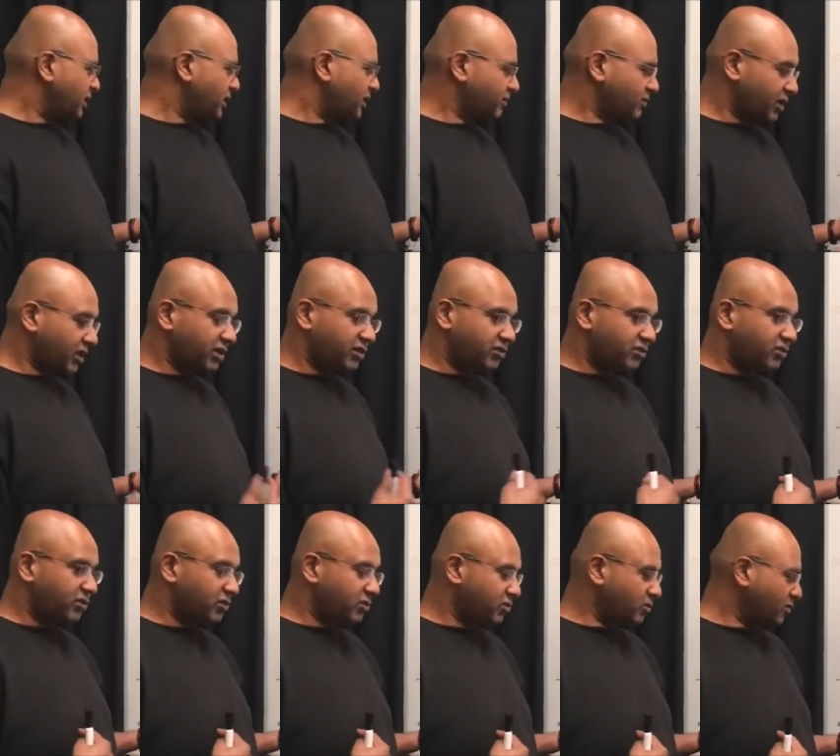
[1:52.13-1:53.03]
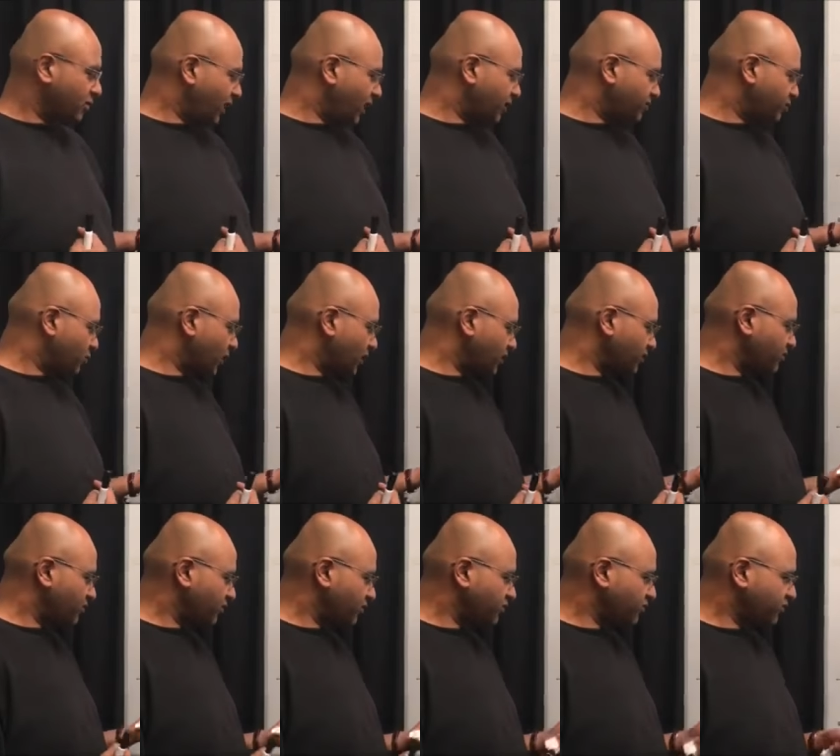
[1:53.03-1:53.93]
uh, that is you as well
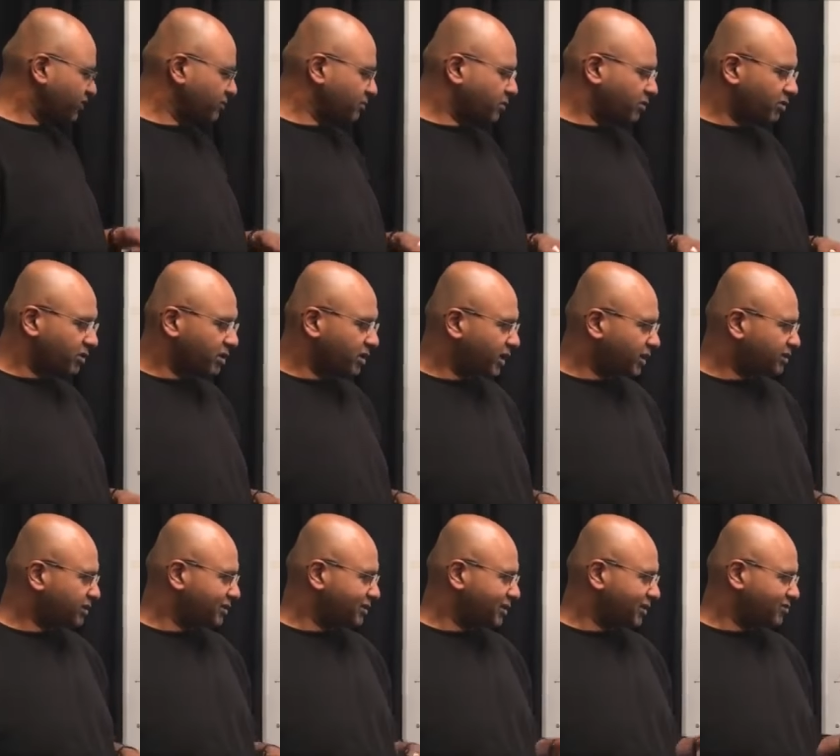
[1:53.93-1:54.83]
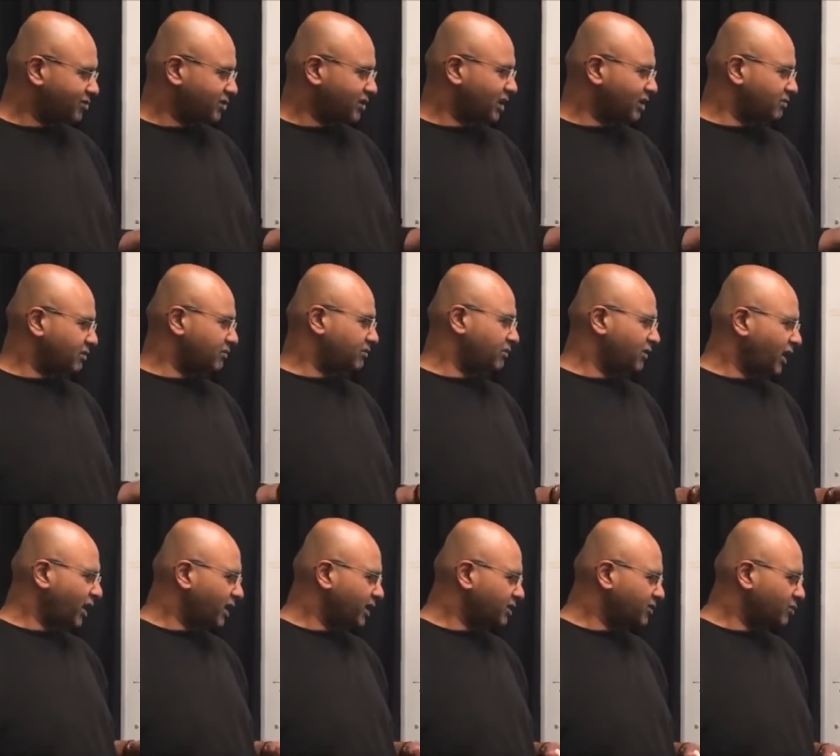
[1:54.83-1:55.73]
as your ship or a letter doesn't have a
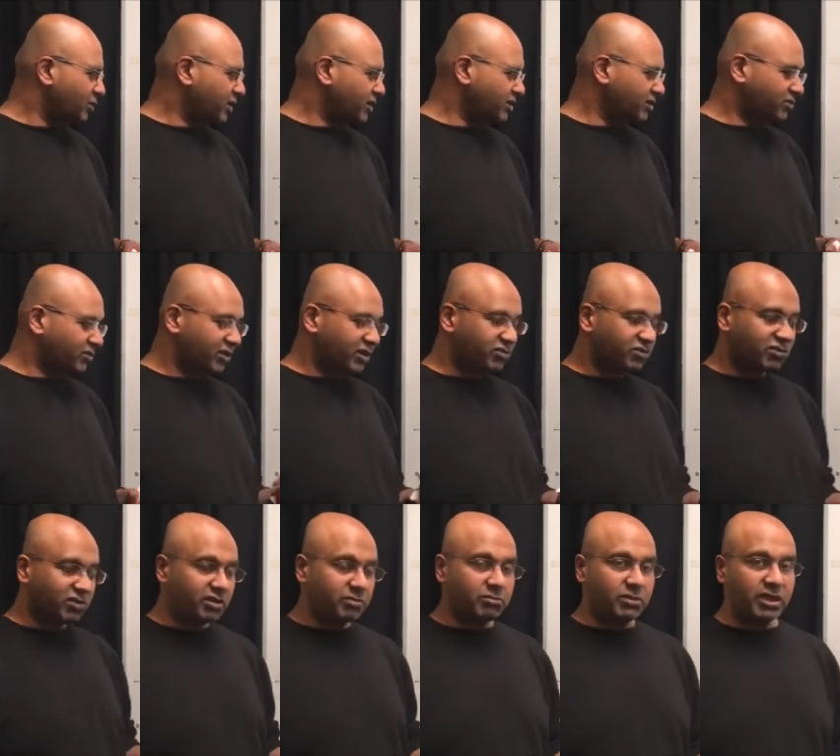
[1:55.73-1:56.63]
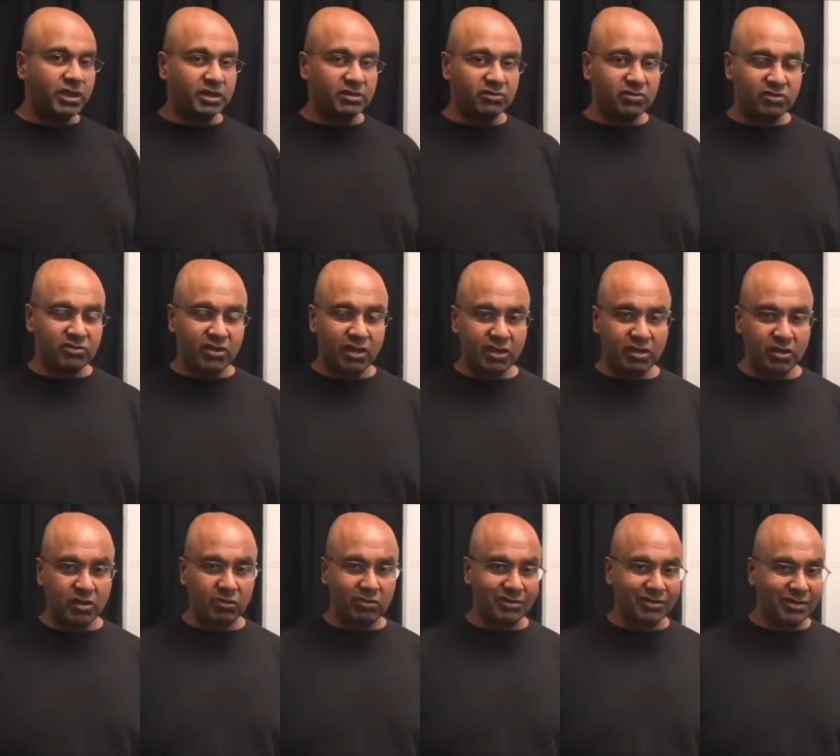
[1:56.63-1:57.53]
flag, what it essentially means is
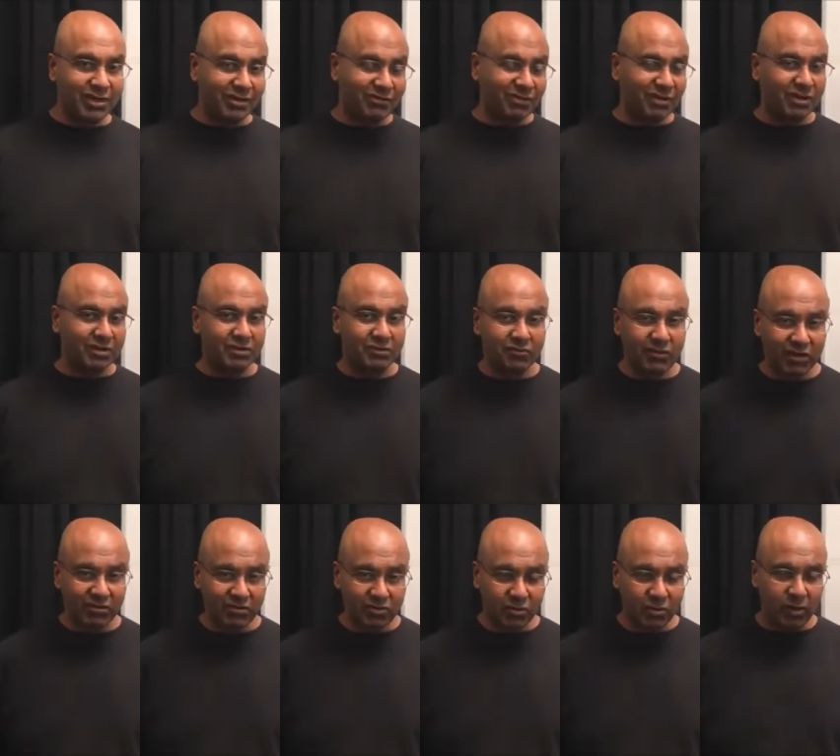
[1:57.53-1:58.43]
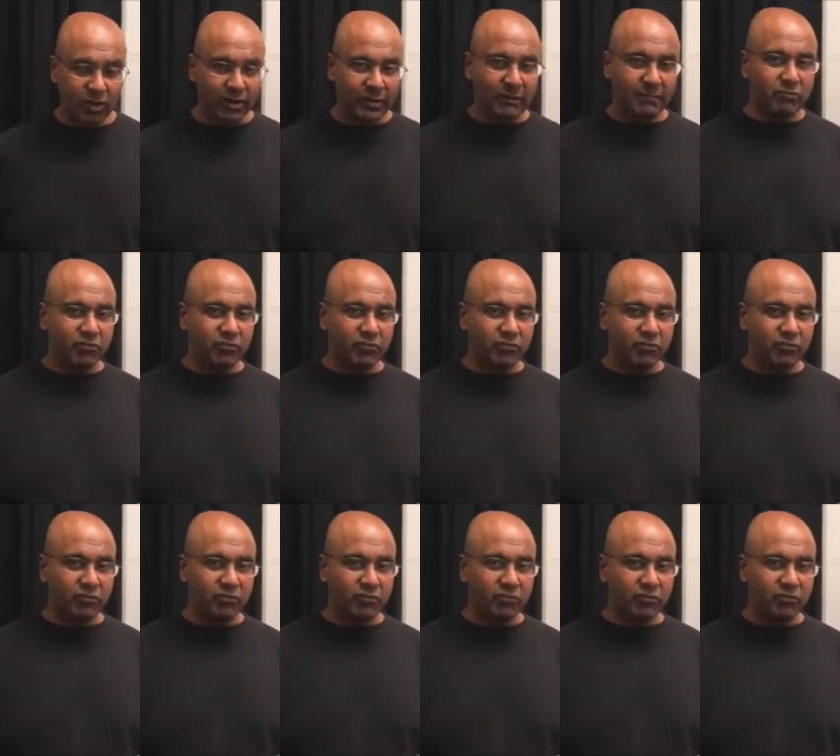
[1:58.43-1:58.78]
that you're a derelict vessel